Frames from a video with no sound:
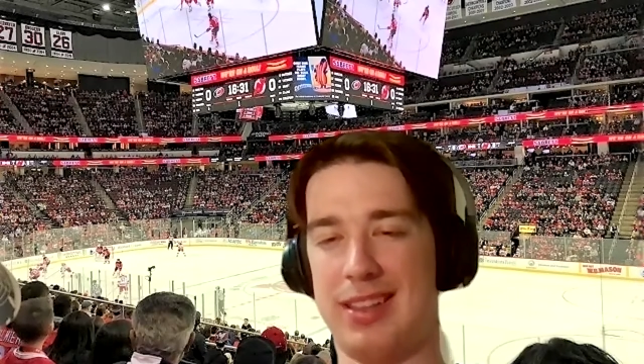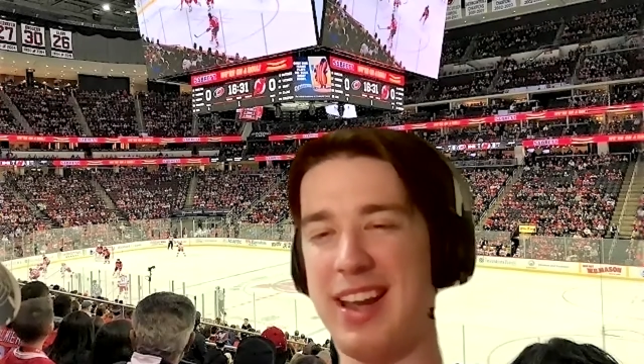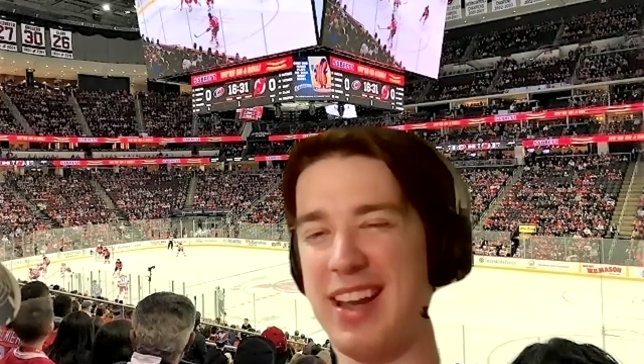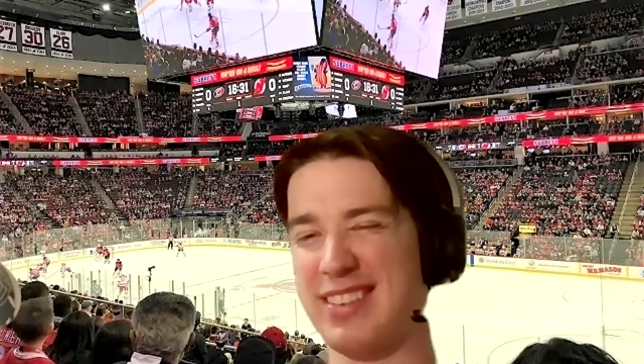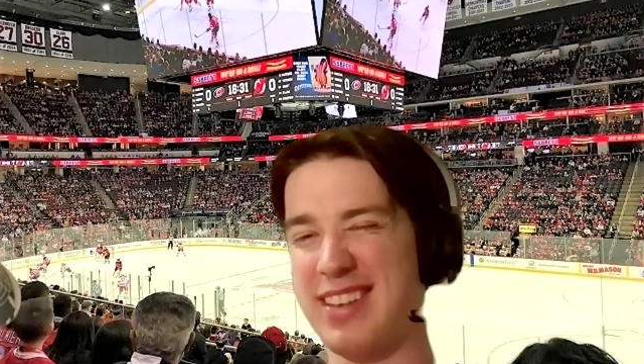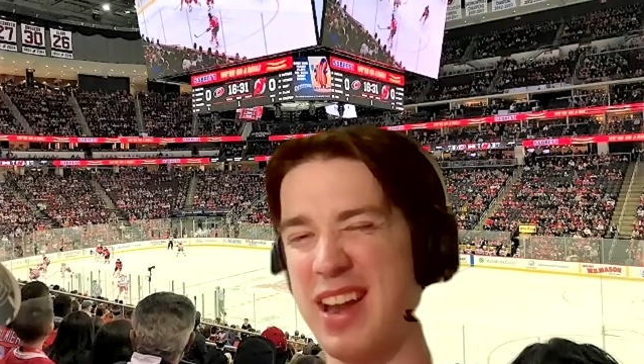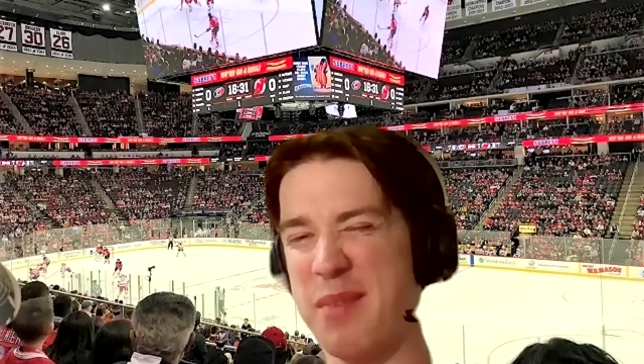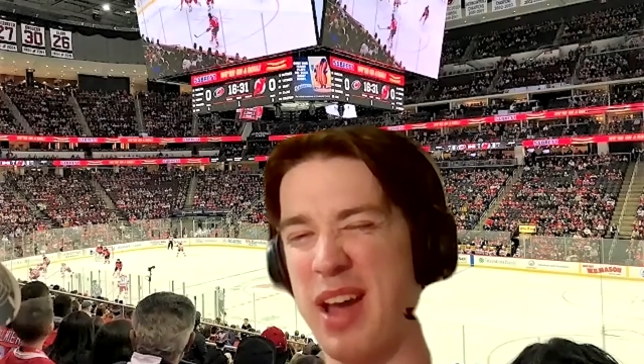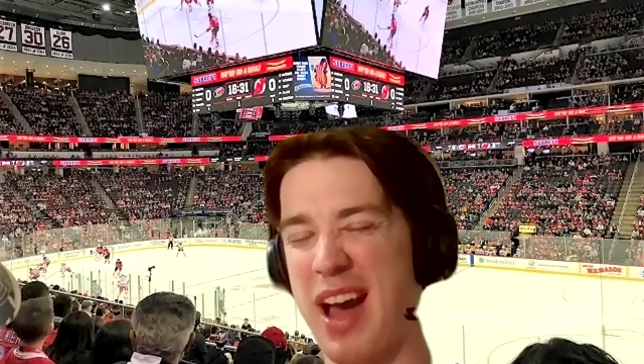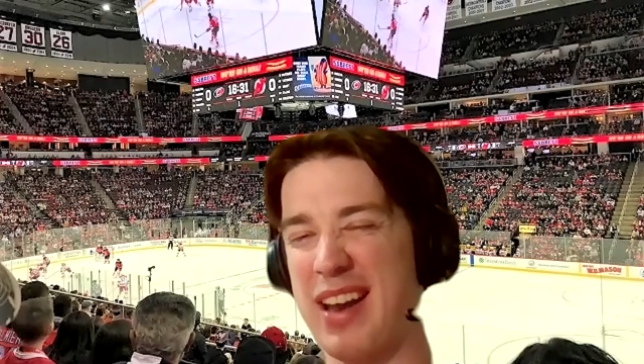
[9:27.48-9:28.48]
Like I said,
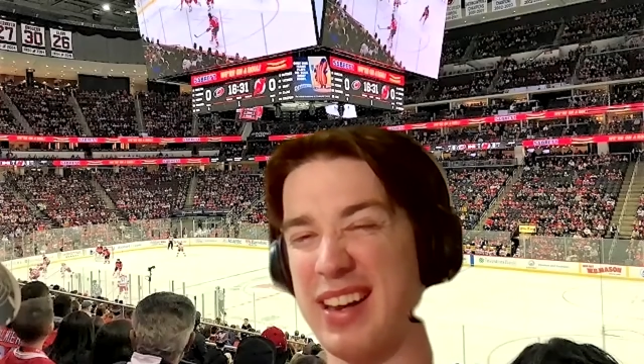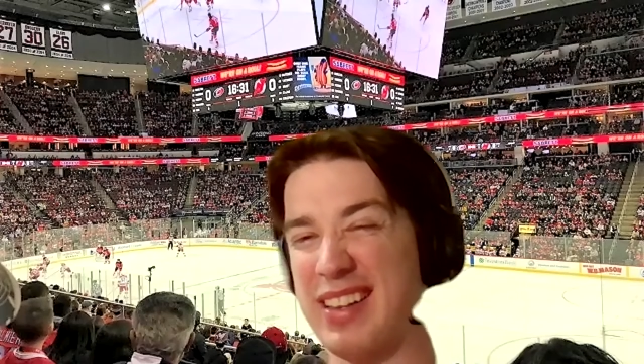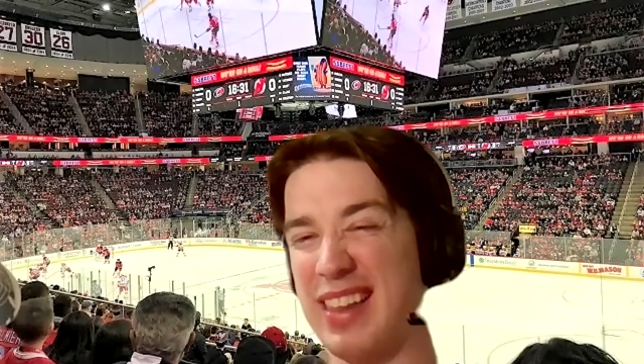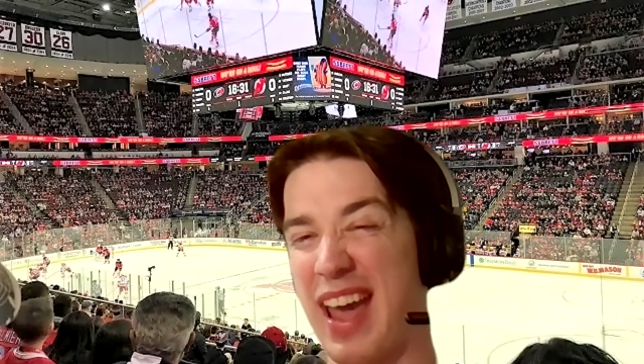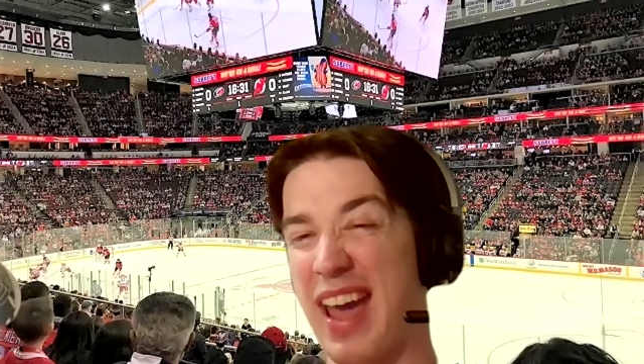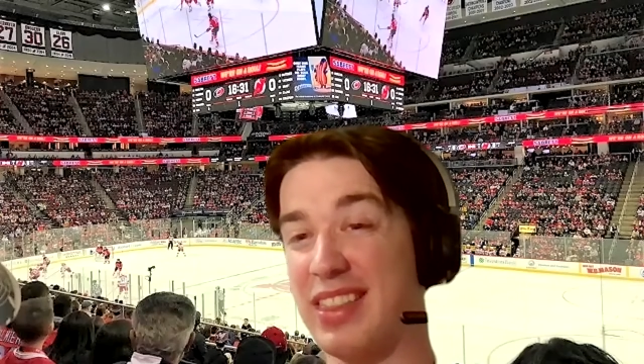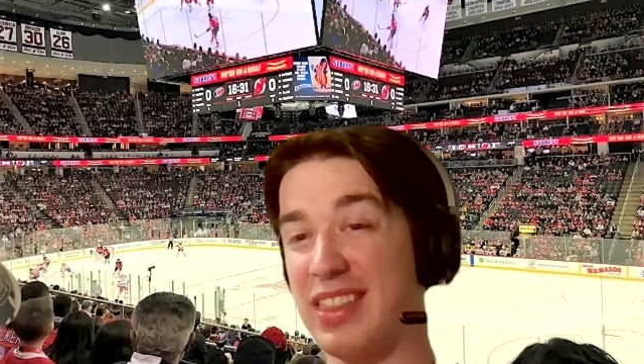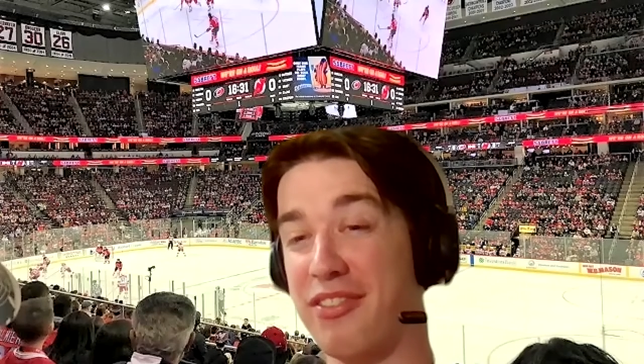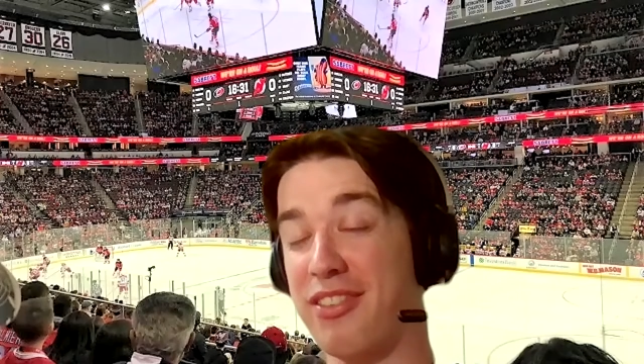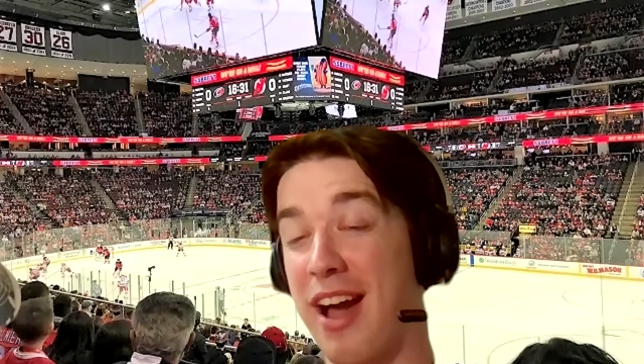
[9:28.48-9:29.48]
I'm kind of glad
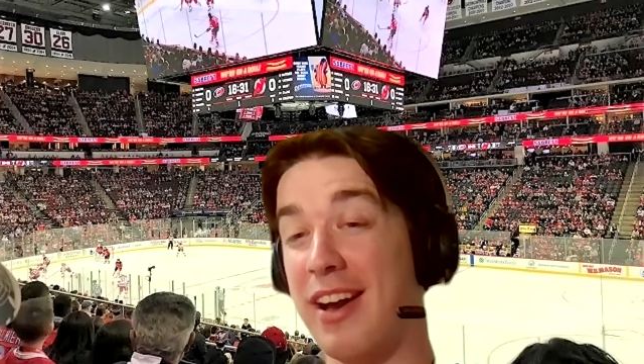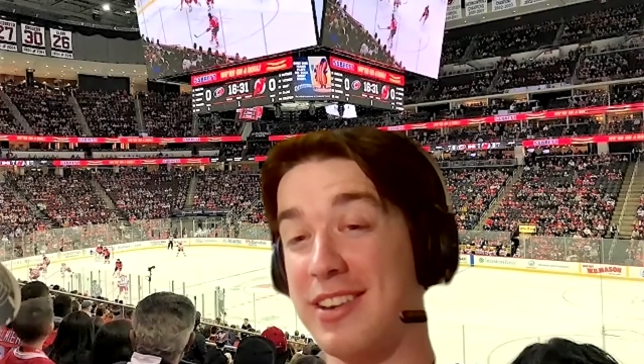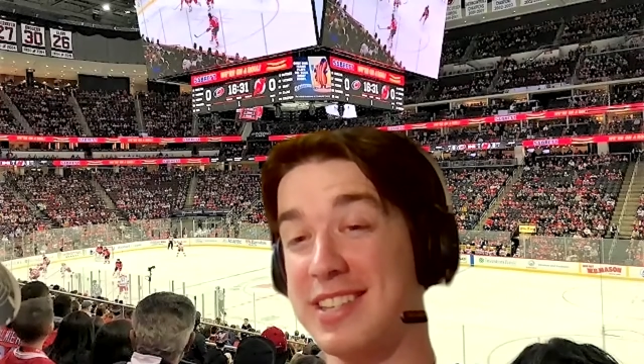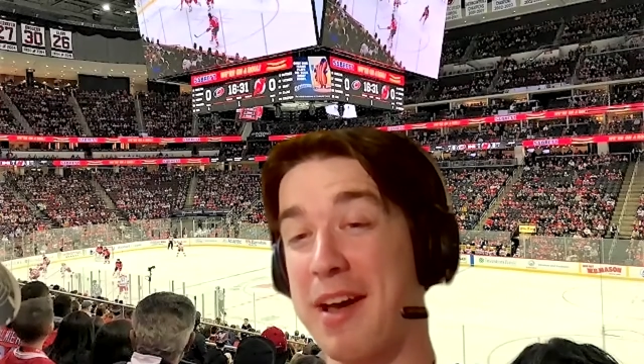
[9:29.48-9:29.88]
the Flyers